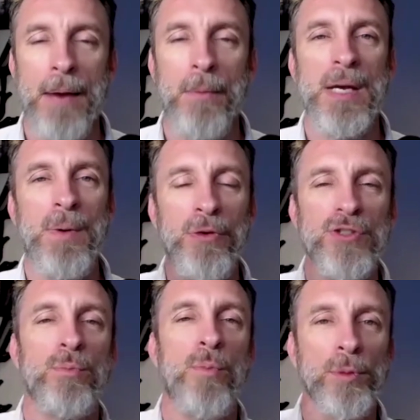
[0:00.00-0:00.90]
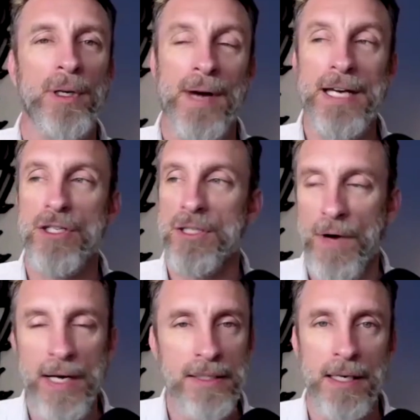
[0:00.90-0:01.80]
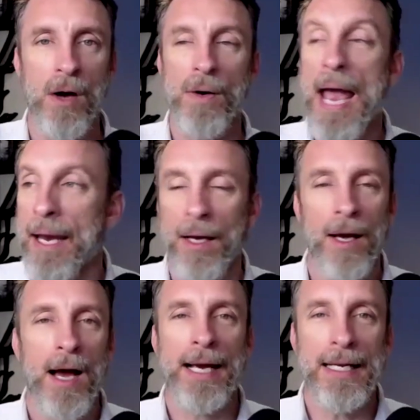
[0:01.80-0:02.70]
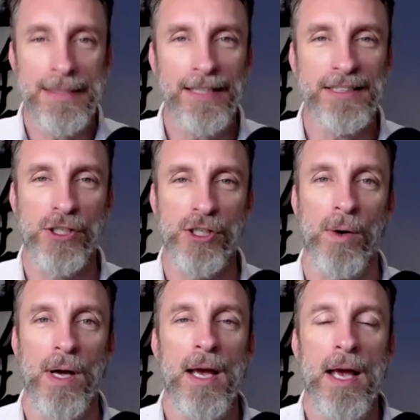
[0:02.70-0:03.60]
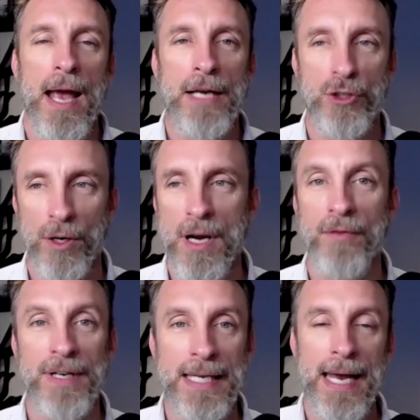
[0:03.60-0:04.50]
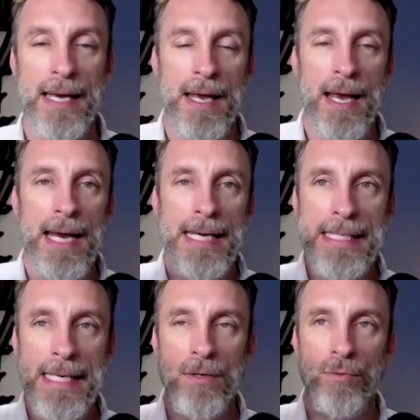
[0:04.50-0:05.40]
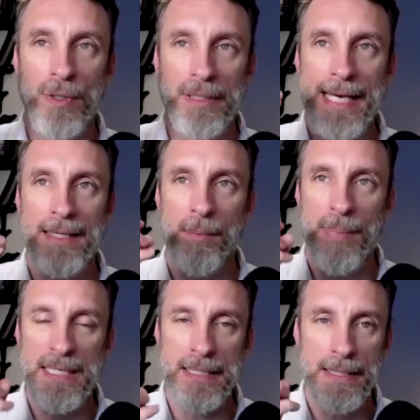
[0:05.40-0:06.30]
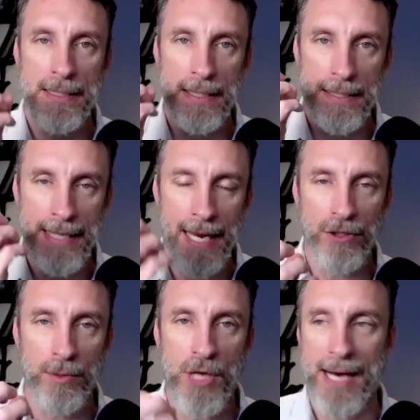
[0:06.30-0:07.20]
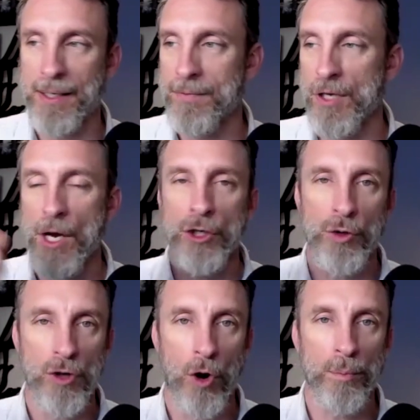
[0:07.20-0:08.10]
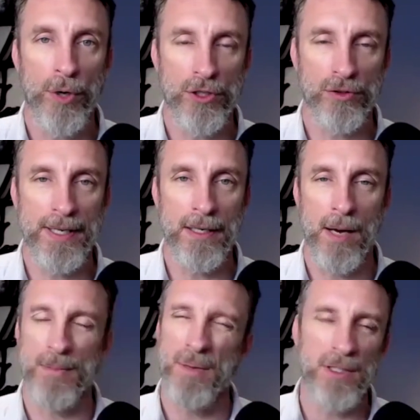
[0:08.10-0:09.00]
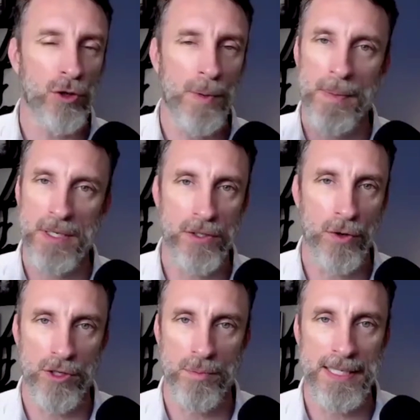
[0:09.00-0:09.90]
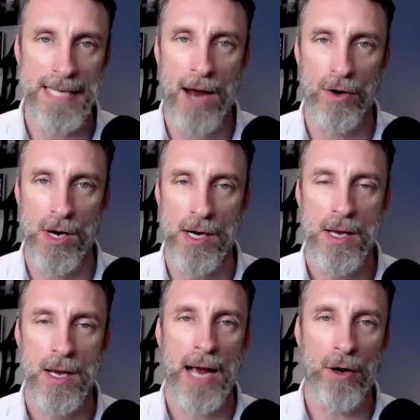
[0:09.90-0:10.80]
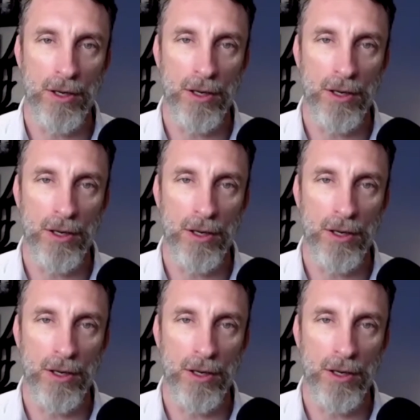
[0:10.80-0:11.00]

he went through his multiple iterations and finally said, okay, I got a sales issue. And sure enough, he did. He didn't relate the business's sales objectives to his own personal income, something so many business owners miss out on. I call it